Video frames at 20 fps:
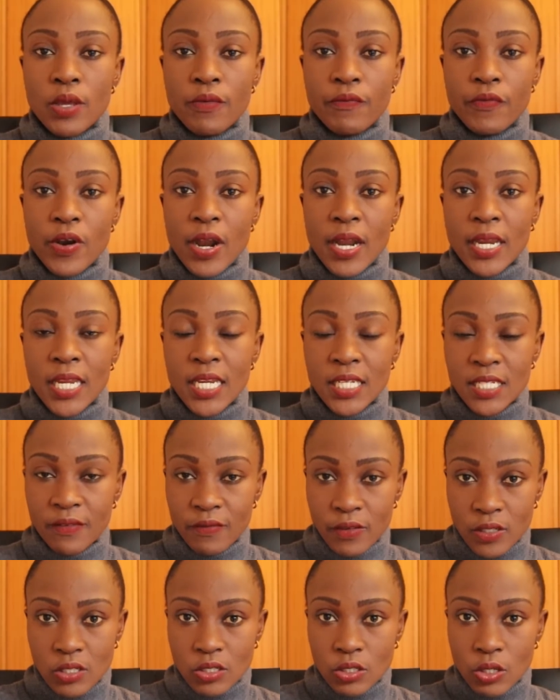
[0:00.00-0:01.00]
looking for an
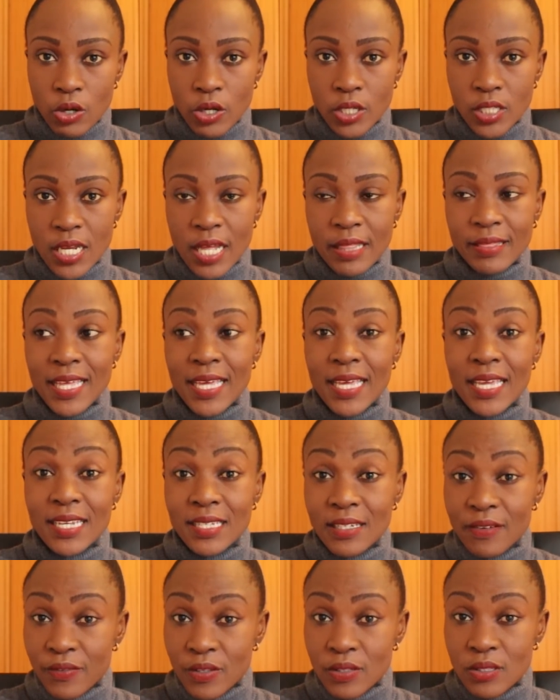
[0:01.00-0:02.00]
interview slot, and the
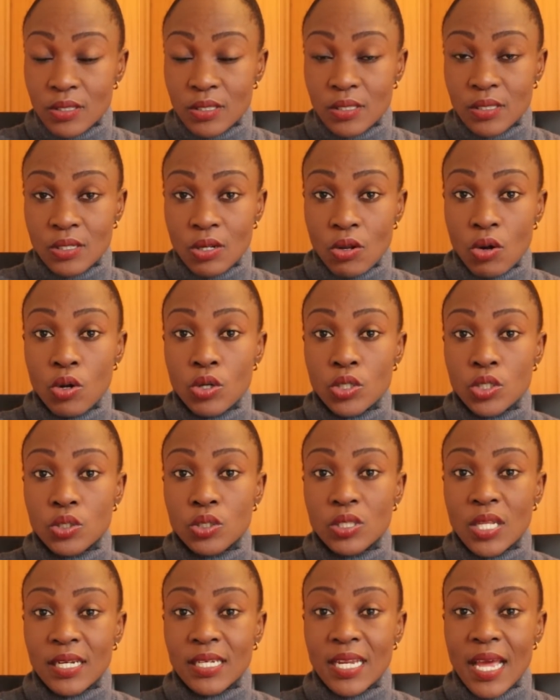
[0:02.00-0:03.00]
interview slot
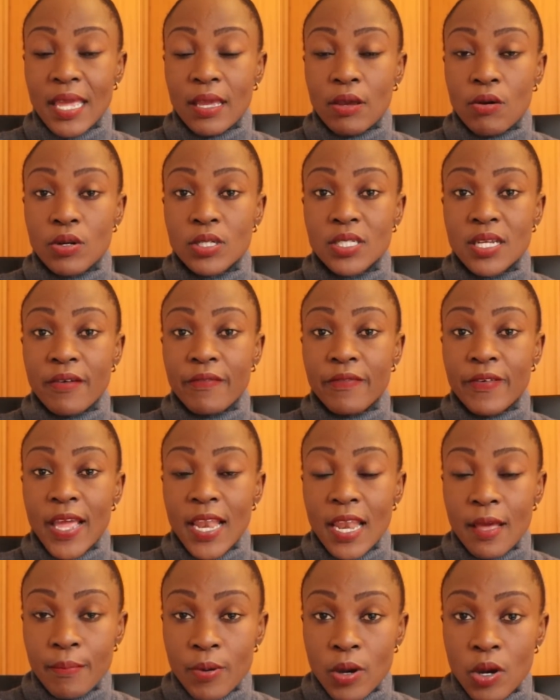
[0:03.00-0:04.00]
that I got
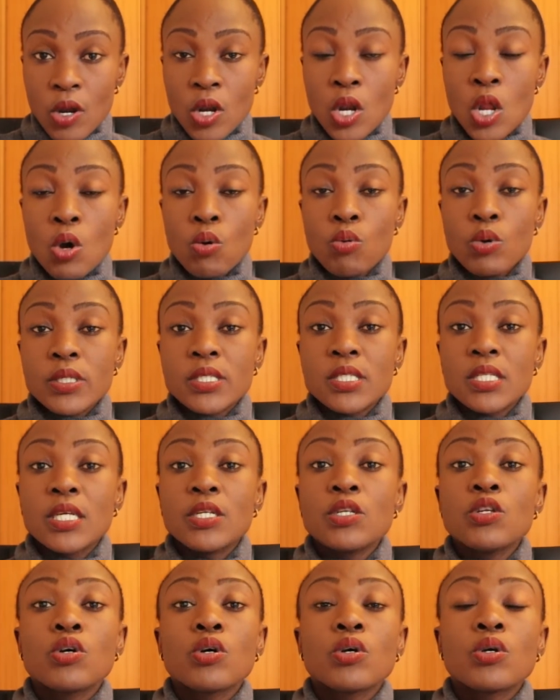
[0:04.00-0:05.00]
available was
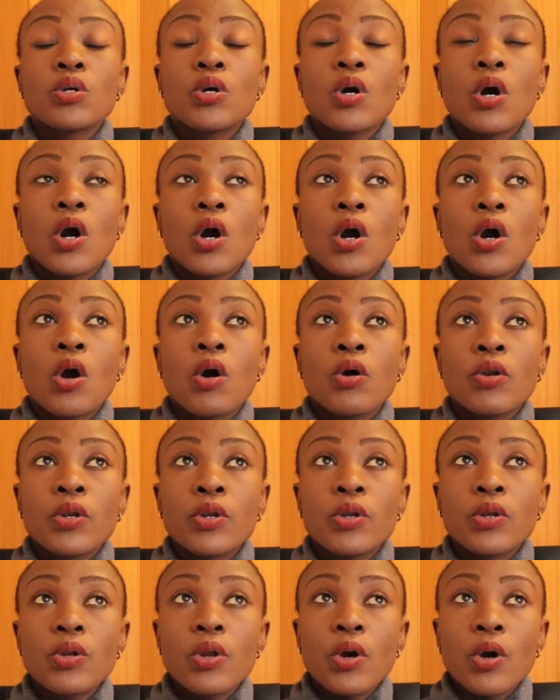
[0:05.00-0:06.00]
in uh,
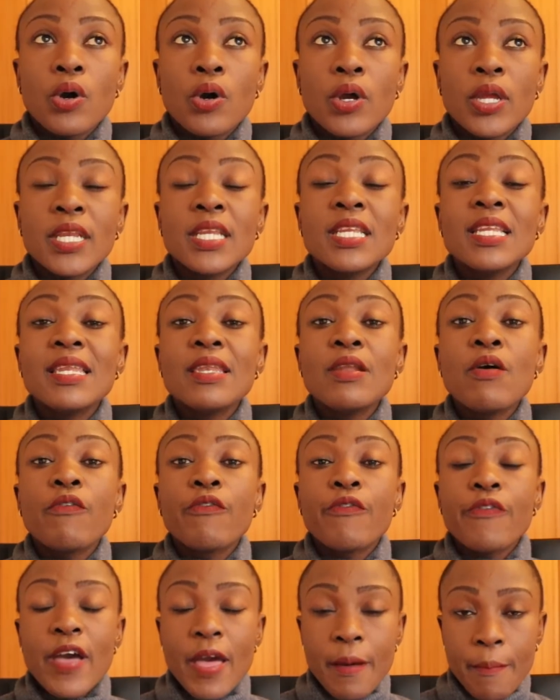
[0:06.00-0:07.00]
on uh, in
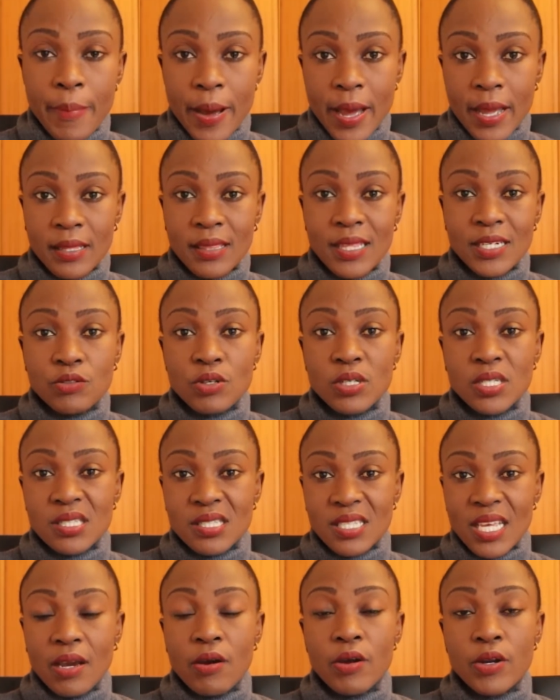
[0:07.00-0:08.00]
November, the
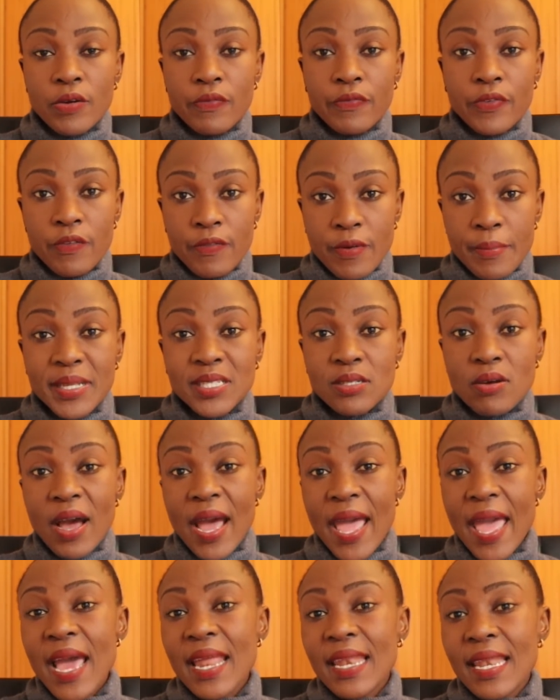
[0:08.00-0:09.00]
22nd of November. So
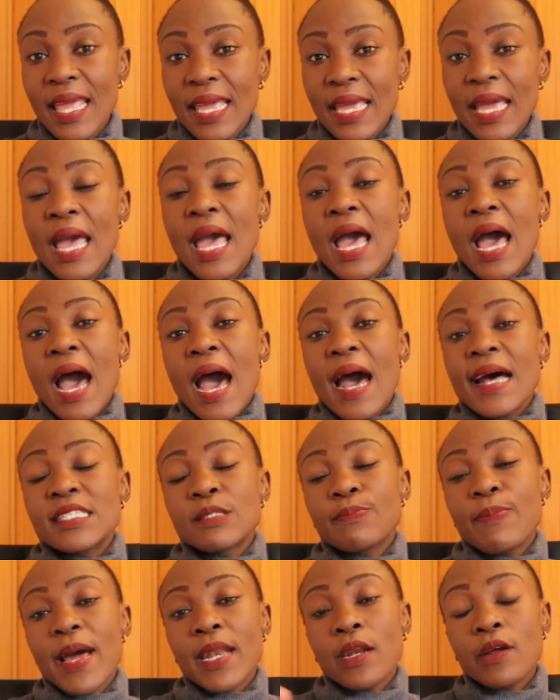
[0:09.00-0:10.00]
I had like a
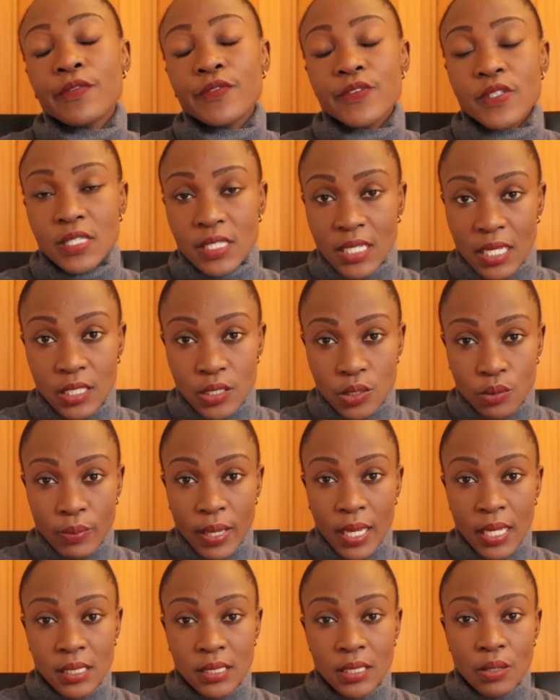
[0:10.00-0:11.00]
span of six
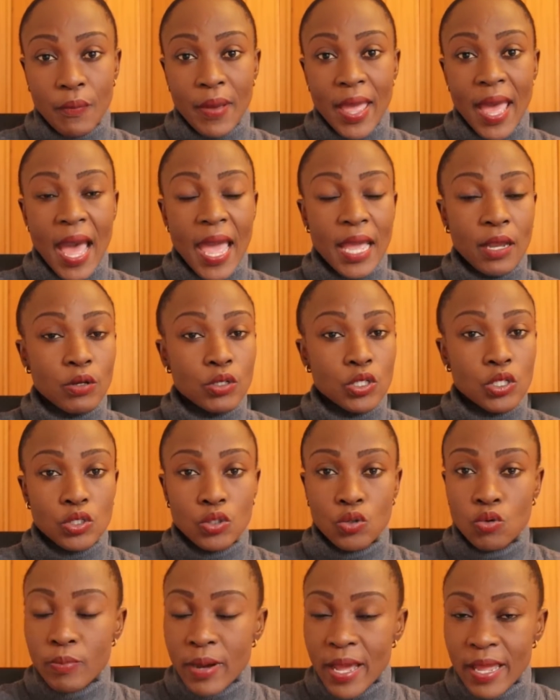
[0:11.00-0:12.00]
weeks where I could
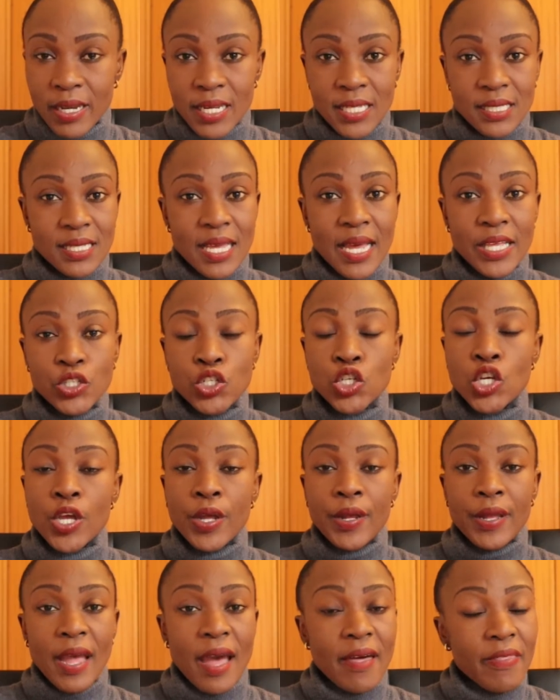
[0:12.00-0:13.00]
do my research,
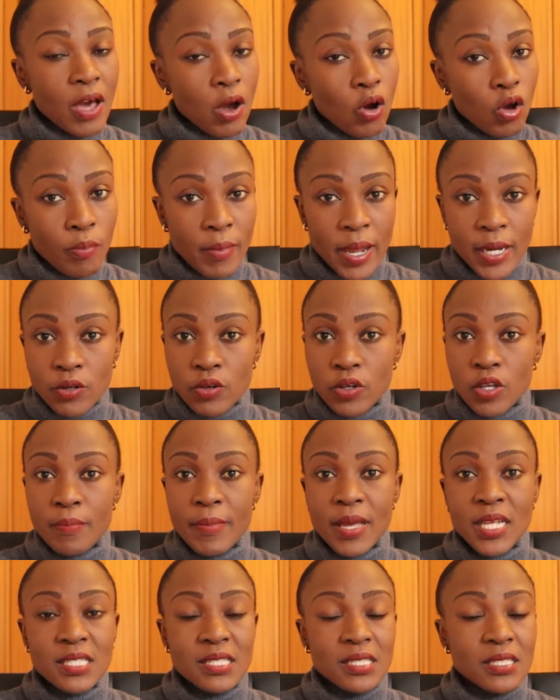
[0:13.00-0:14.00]
gather all my
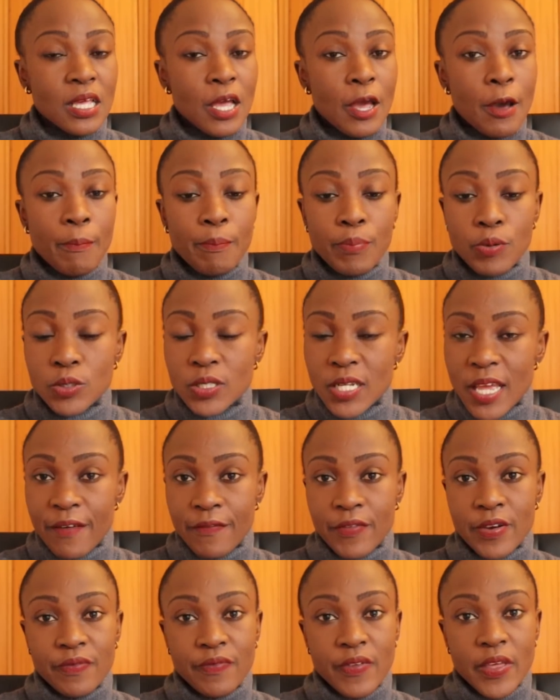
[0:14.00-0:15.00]
documents, put
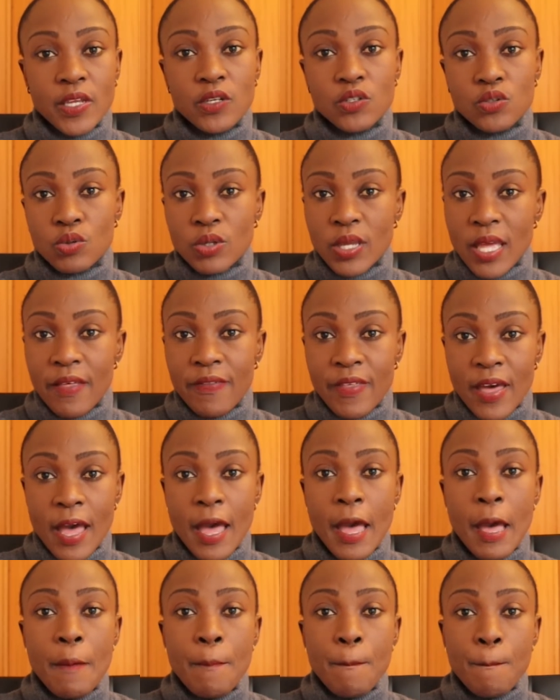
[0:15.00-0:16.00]
everything
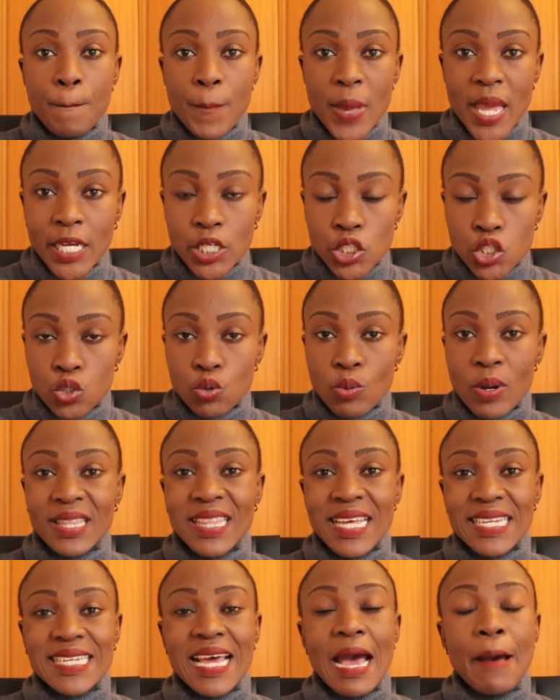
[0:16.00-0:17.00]
together, make sure
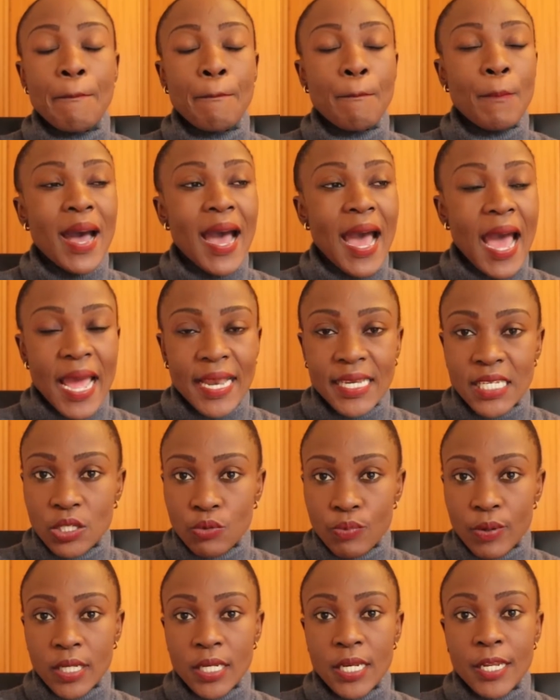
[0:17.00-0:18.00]
that I'm
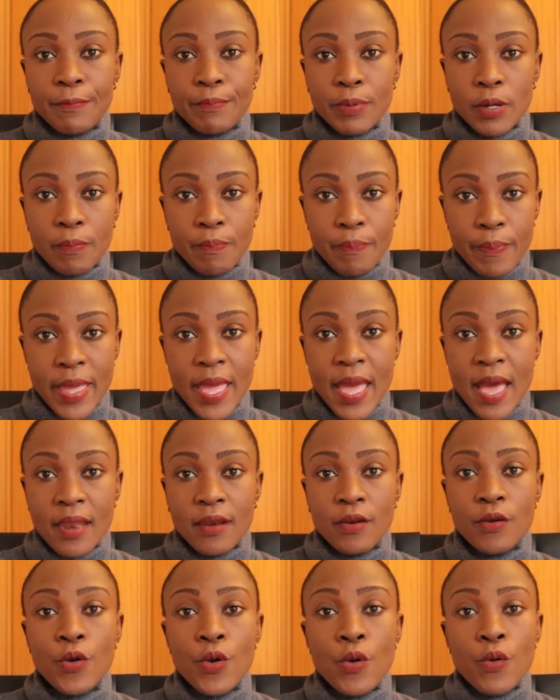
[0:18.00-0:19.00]
adequately
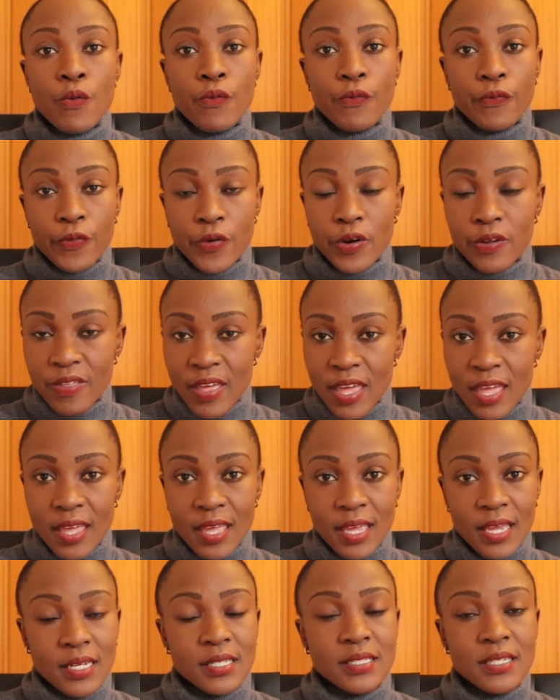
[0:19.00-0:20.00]
prepared for the
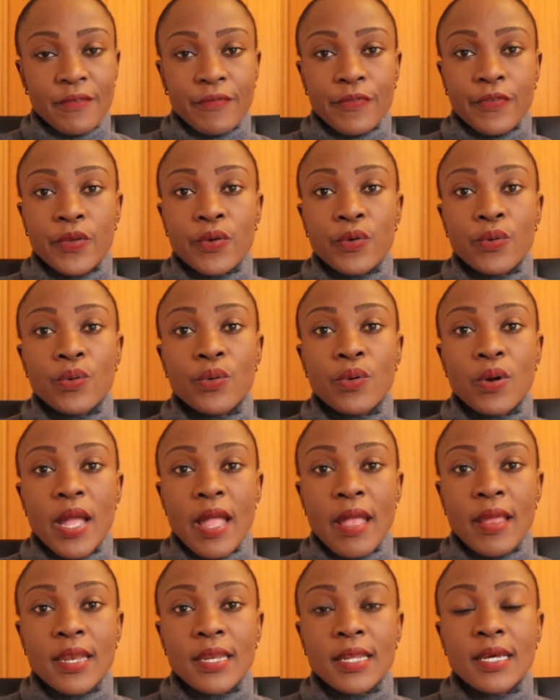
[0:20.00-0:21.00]
interview
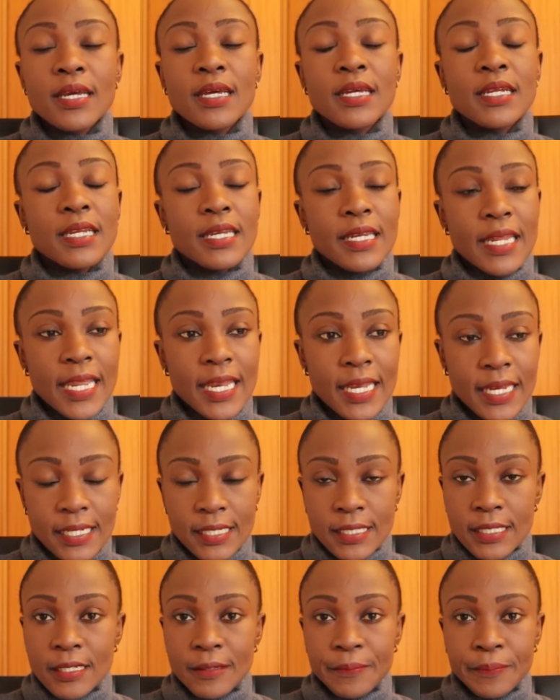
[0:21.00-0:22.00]
and nail
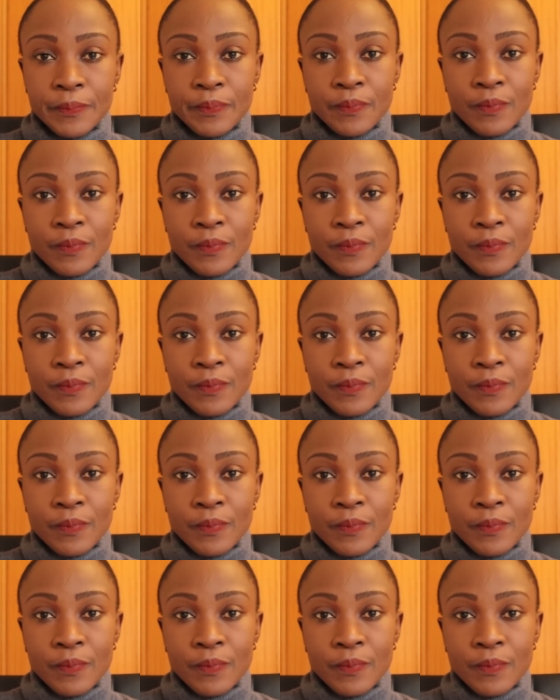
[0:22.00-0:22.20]
it.